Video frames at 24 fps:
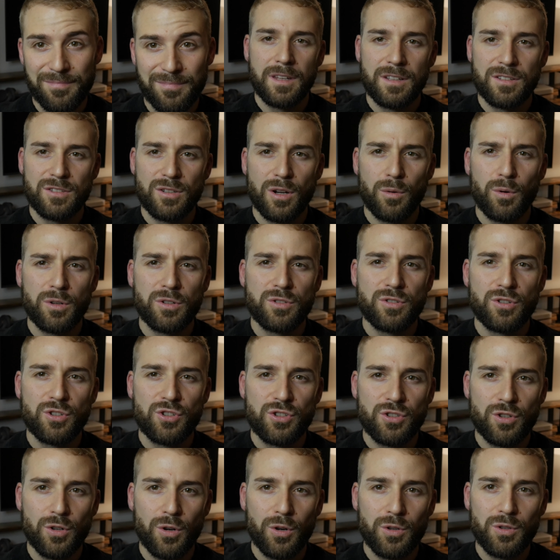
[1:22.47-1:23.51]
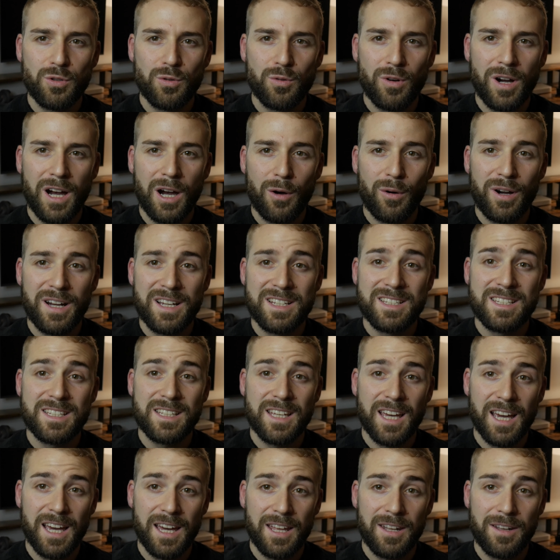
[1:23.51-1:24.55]
So I want to show you how I
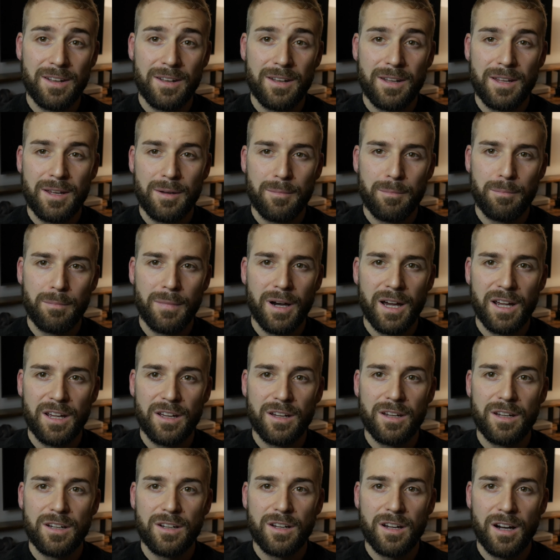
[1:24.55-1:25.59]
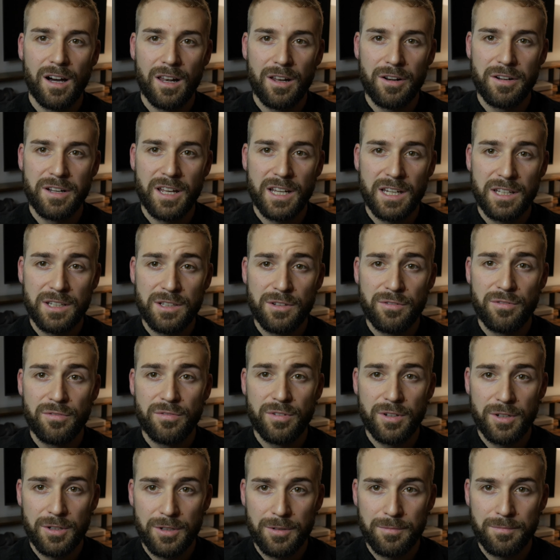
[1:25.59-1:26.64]
scan my color negative
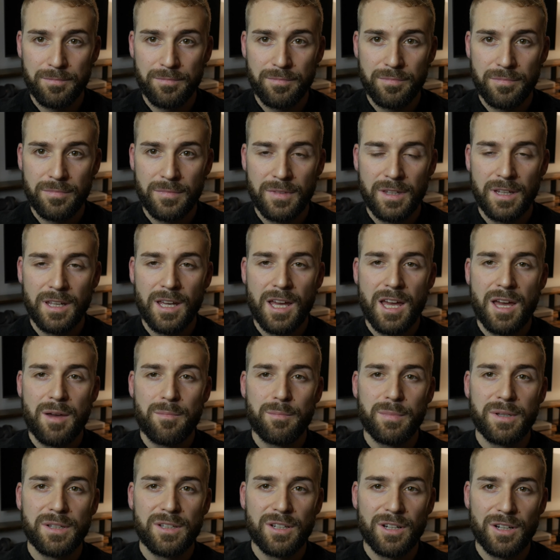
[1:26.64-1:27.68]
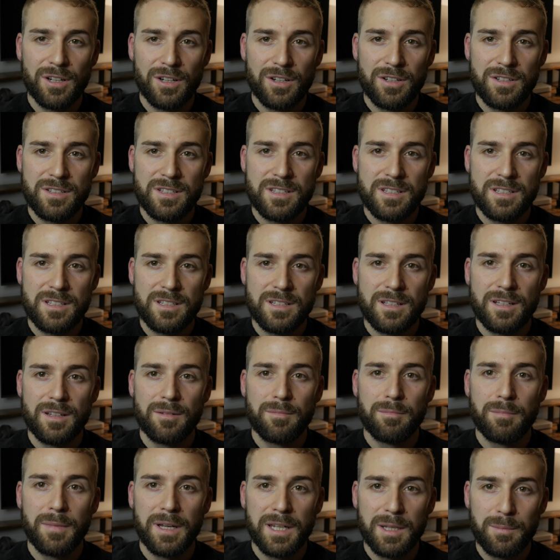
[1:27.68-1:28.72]
film, because
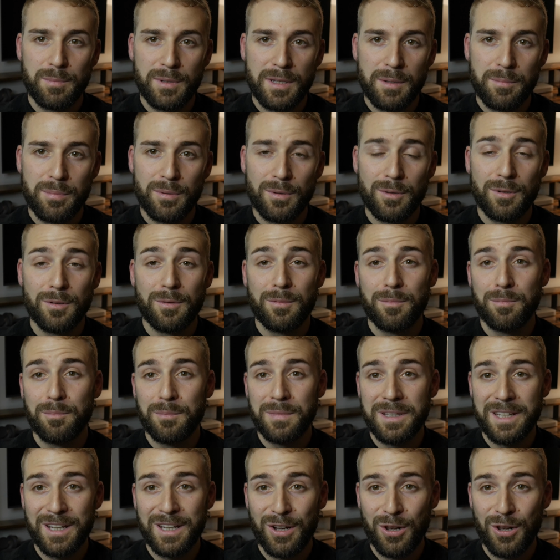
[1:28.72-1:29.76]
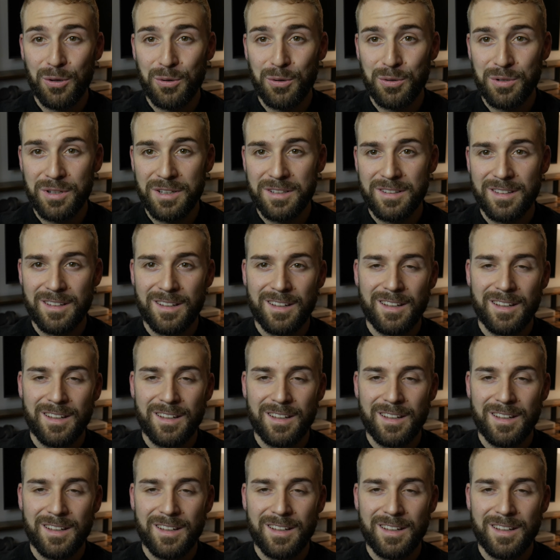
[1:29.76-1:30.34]
many people, me included,